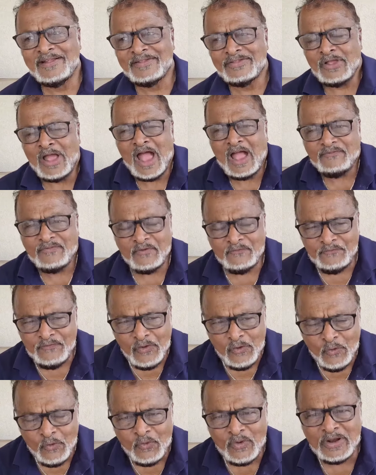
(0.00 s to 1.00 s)
to have a
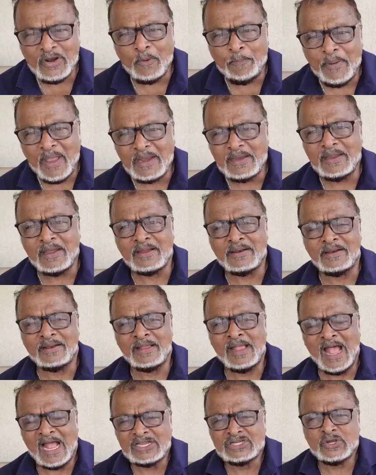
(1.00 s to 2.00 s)
view, an
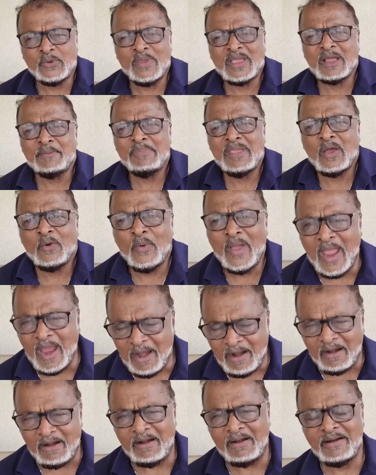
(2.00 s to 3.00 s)
opinion, and so we can be
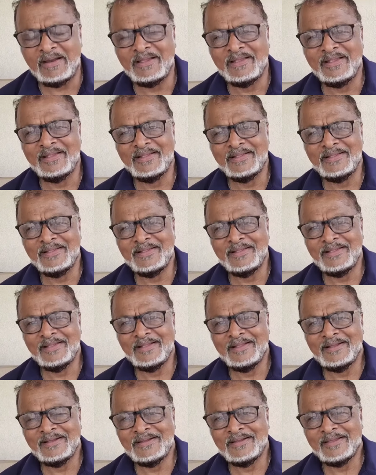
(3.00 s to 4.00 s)
aware.
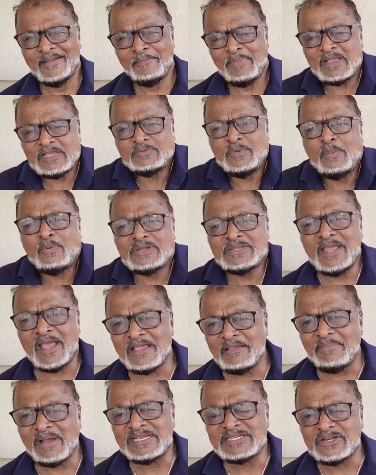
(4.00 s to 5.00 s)
Because we were
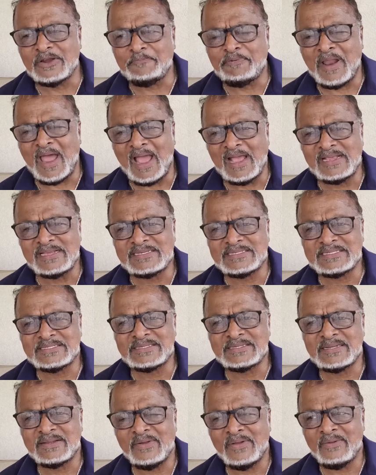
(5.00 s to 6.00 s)
taken by surprise
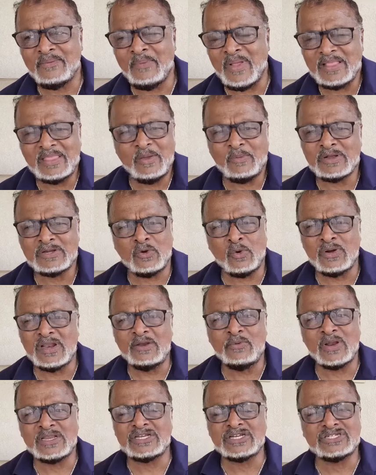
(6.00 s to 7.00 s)
when they were
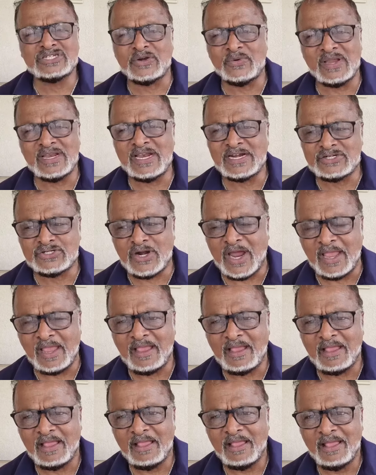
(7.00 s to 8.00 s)
only registering their
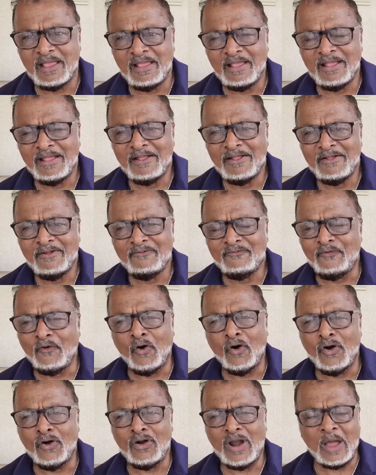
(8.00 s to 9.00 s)
trike
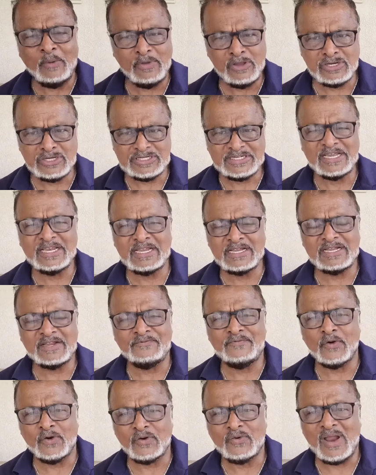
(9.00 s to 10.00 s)
for, and you'll see the
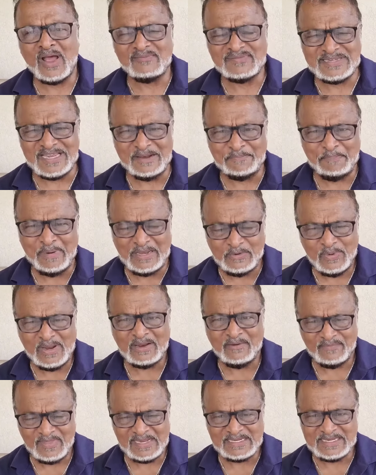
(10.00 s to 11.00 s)
photographs in between
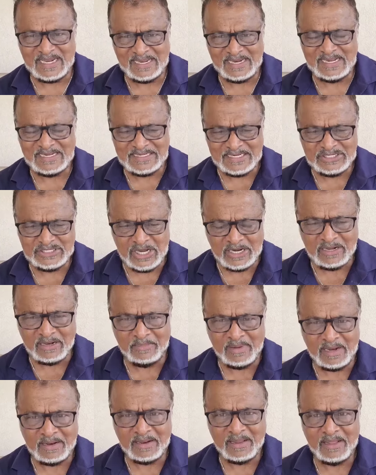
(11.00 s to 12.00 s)
of this, ladies and
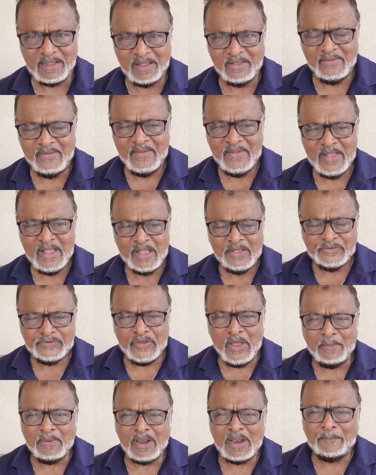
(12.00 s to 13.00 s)
gentlemen.
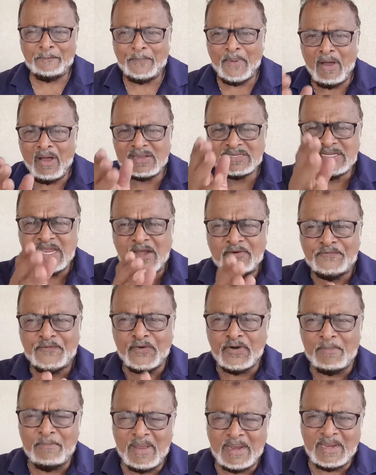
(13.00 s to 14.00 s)
So I'm going to pause here
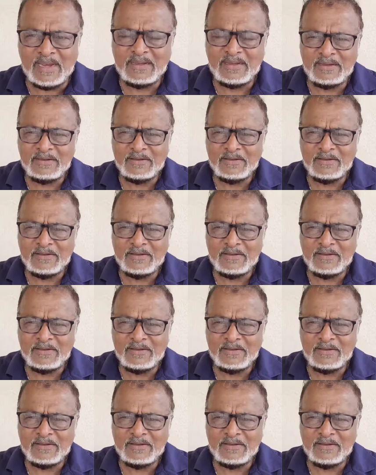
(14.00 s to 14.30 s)
for a minute.